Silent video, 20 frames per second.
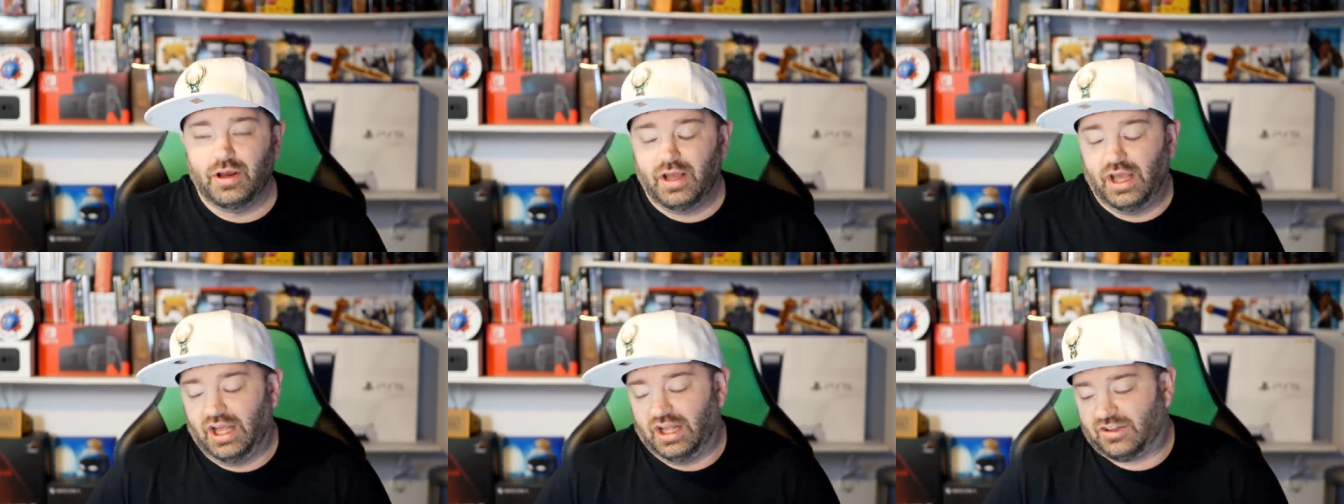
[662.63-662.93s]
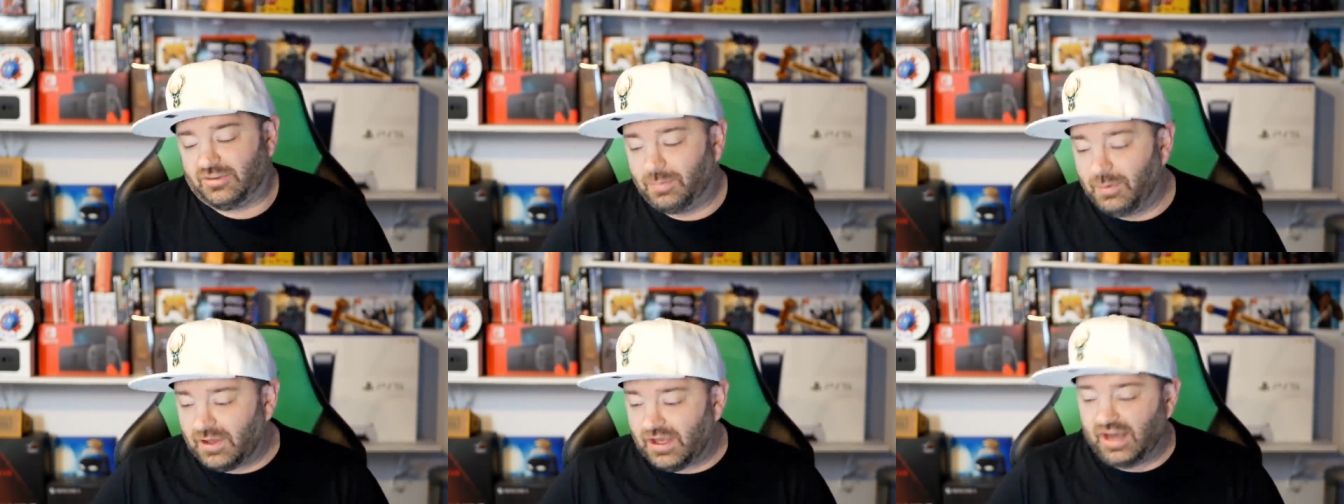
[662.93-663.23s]

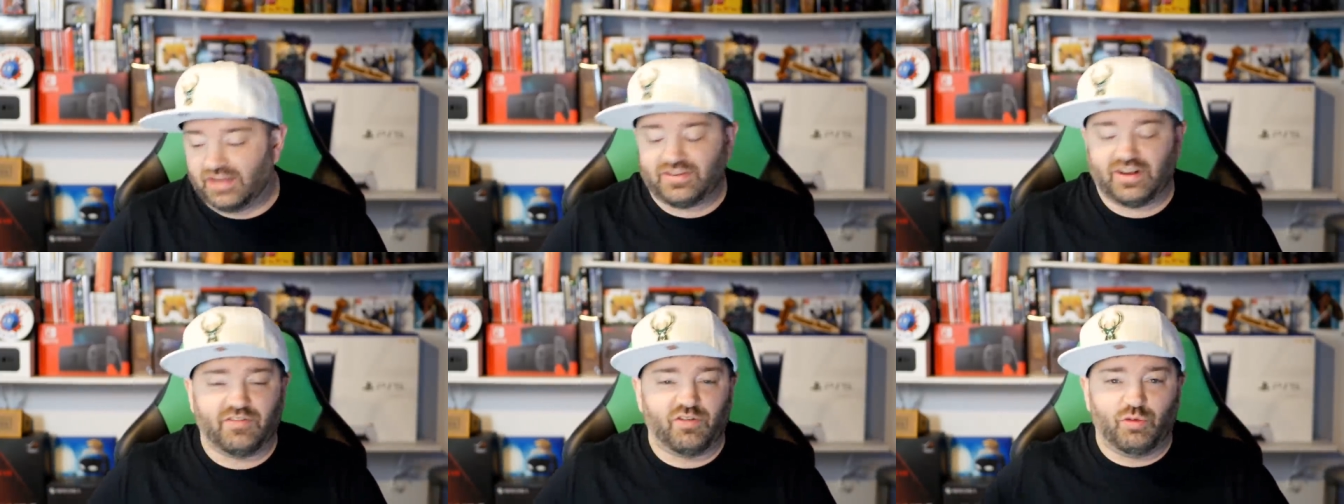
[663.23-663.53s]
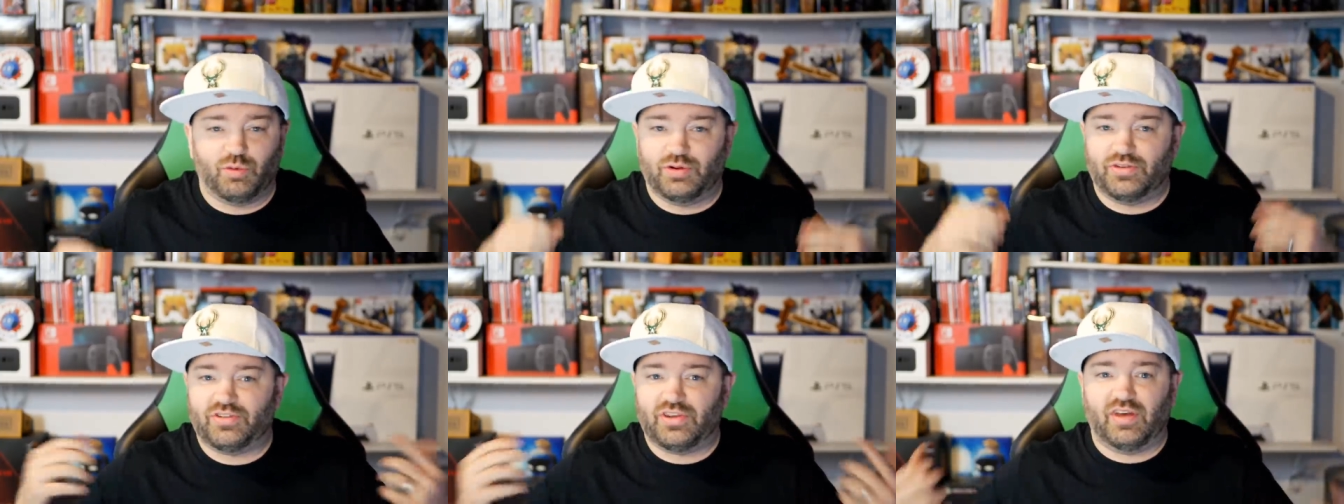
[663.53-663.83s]
it's because
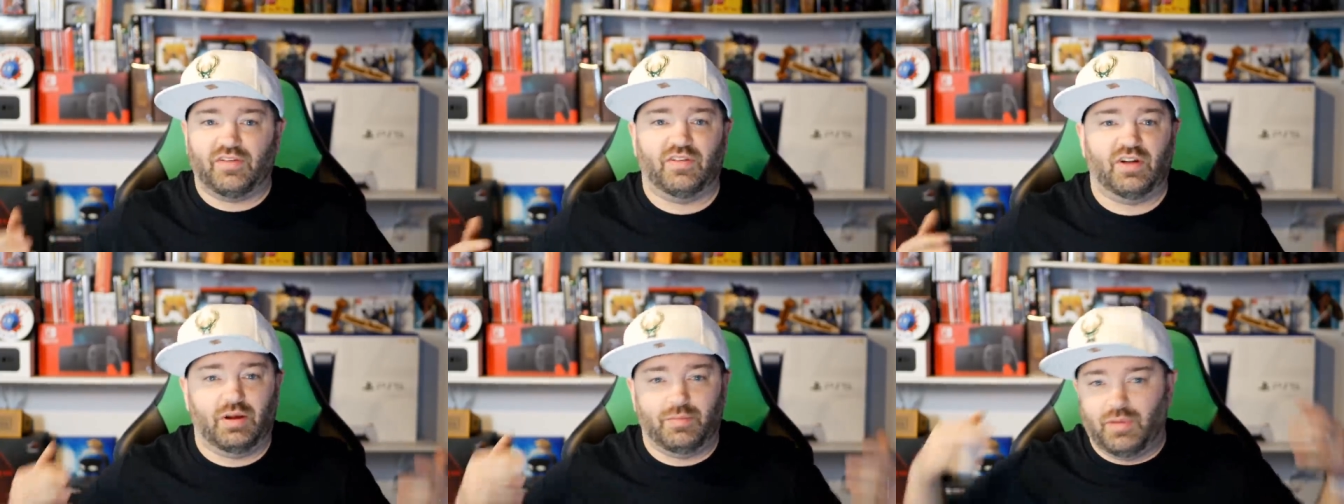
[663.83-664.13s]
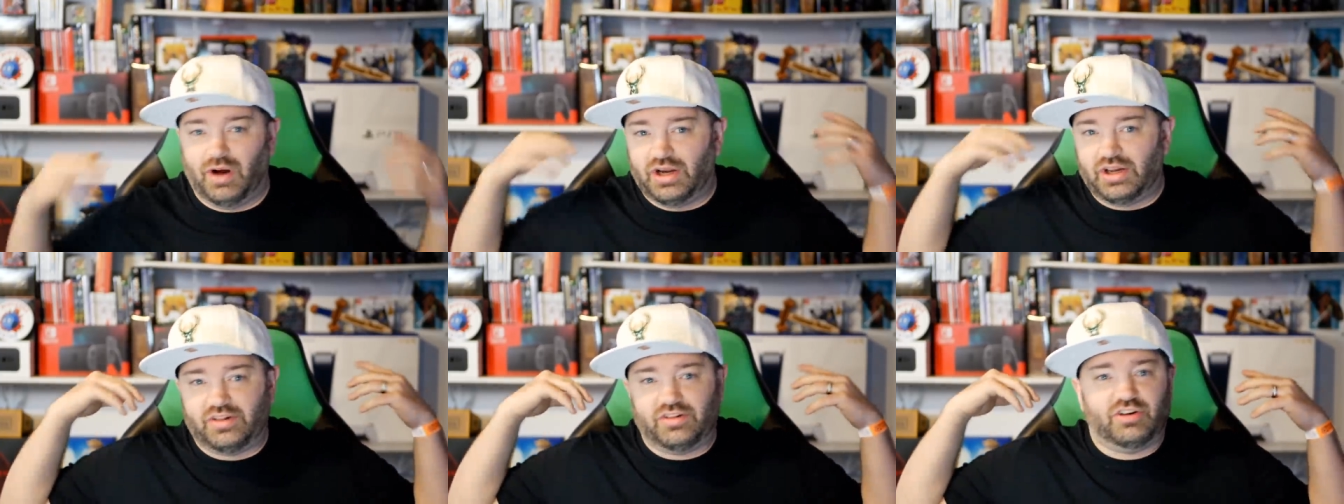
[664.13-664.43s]
everyone's saving up
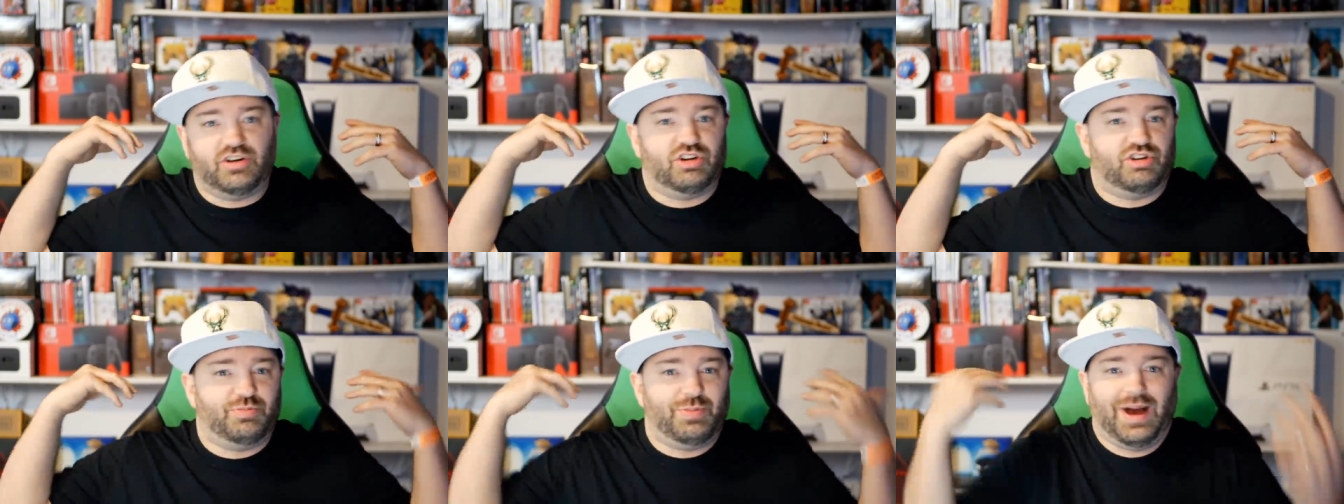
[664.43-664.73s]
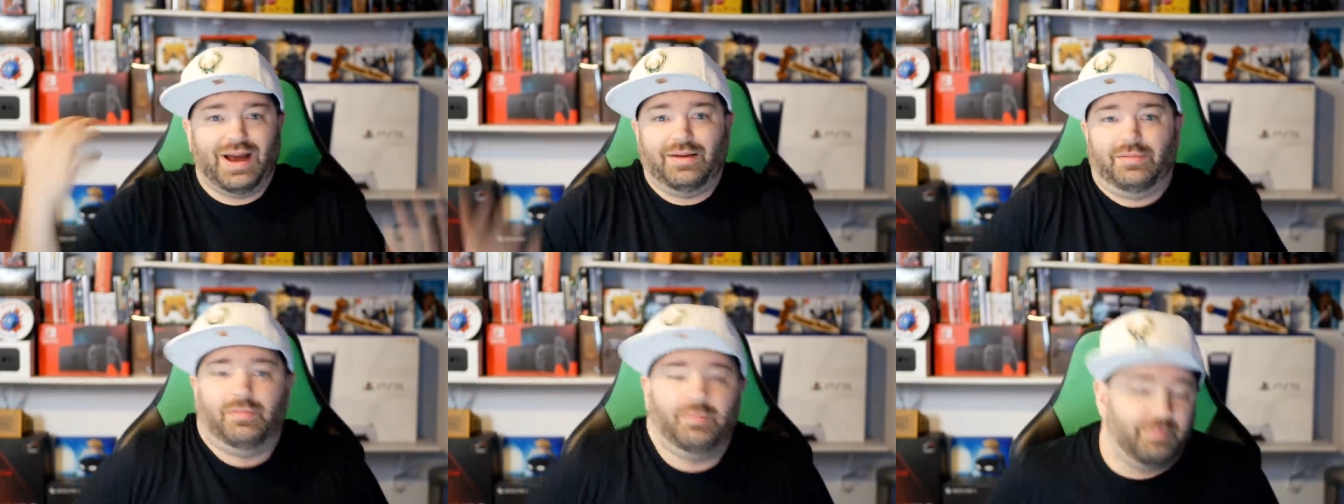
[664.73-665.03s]
money to just
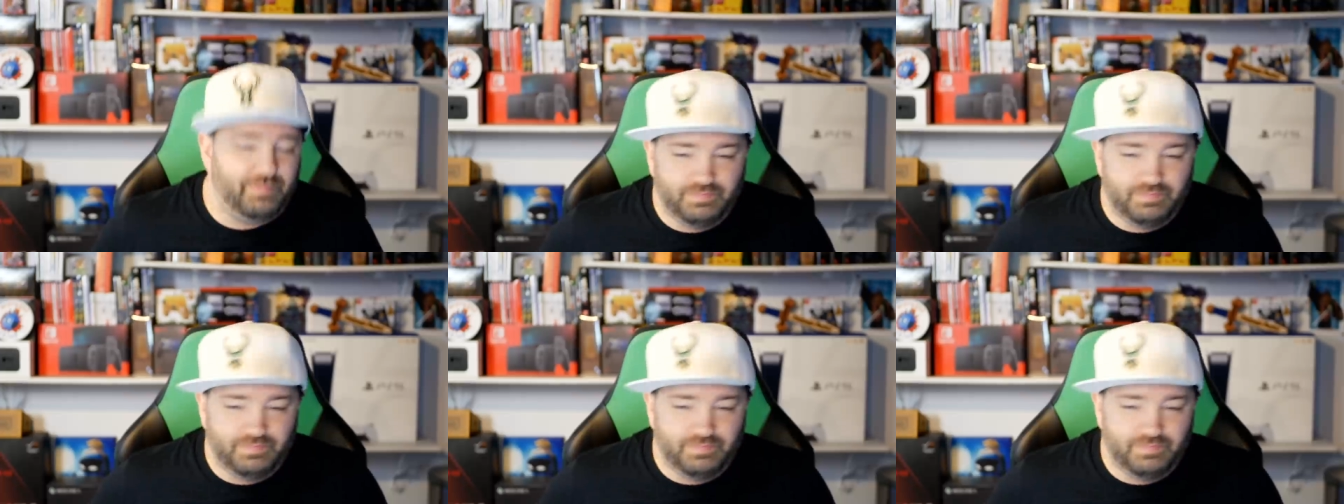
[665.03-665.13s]
buy